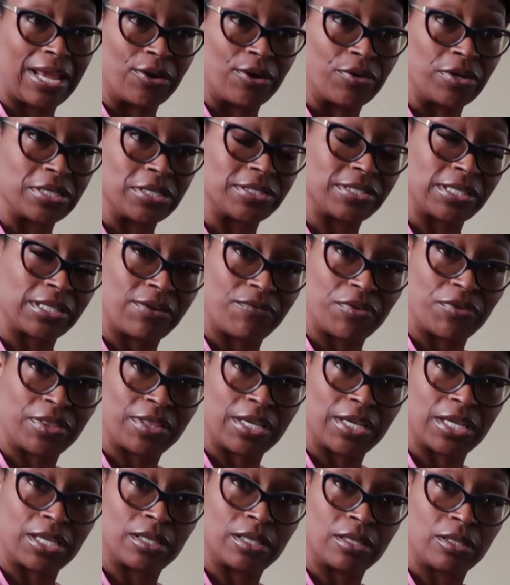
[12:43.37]
areas and
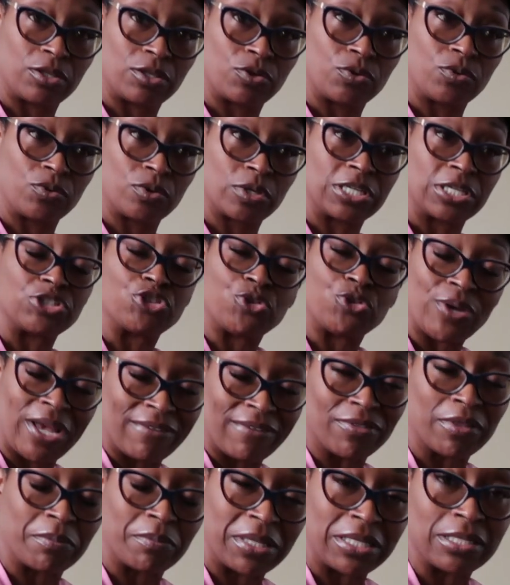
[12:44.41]
everything, because you
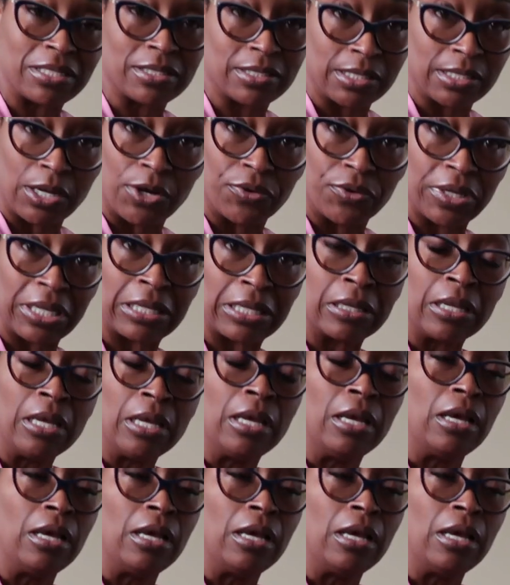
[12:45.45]
have to be discerning